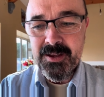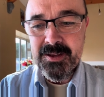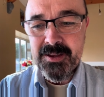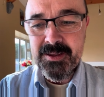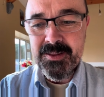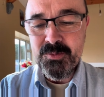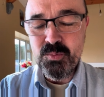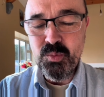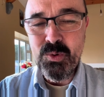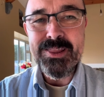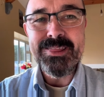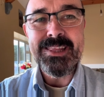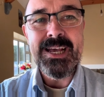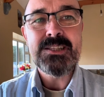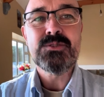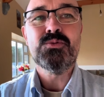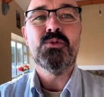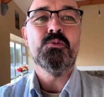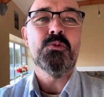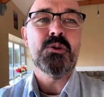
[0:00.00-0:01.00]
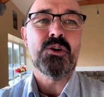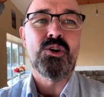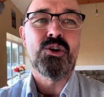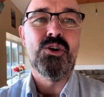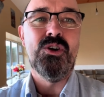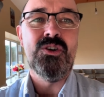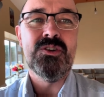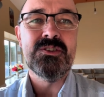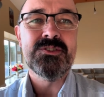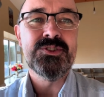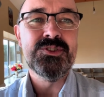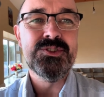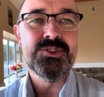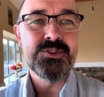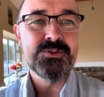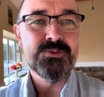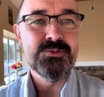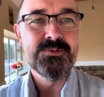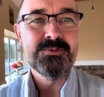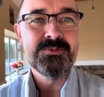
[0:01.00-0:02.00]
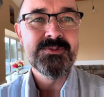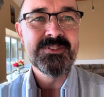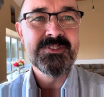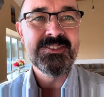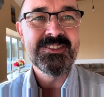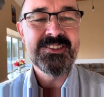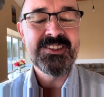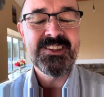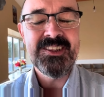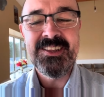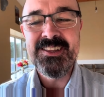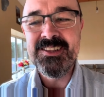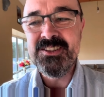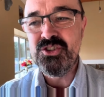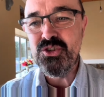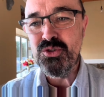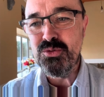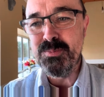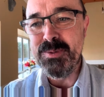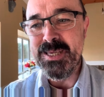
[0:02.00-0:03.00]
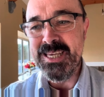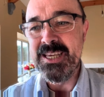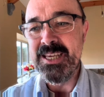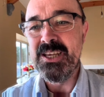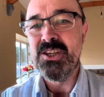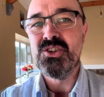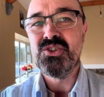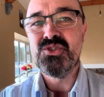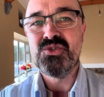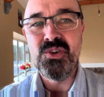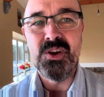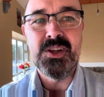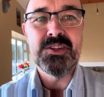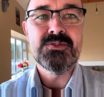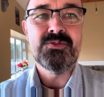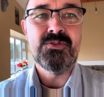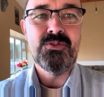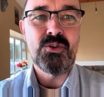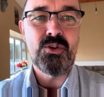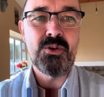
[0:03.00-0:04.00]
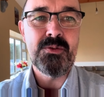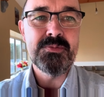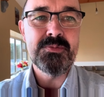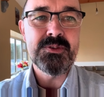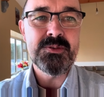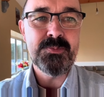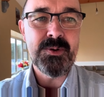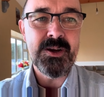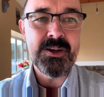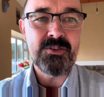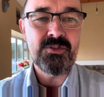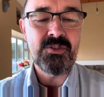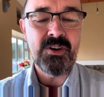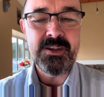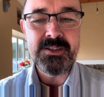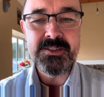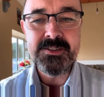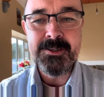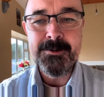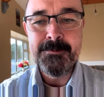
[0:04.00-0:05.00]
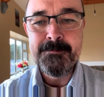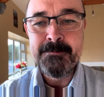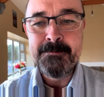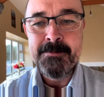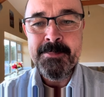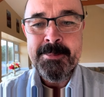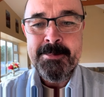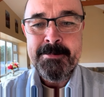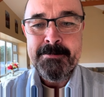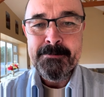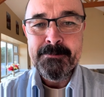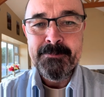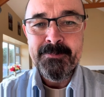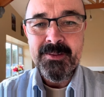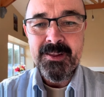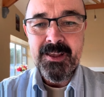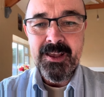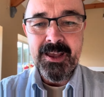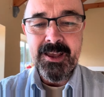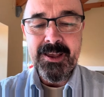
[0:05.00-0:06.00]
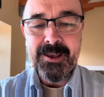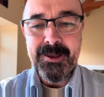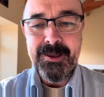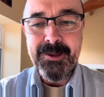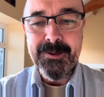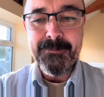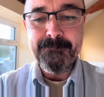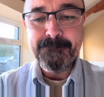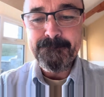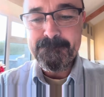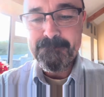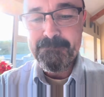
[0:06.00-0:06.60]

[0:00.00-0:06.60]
that's what we're called to do, to be transformed by Christ. You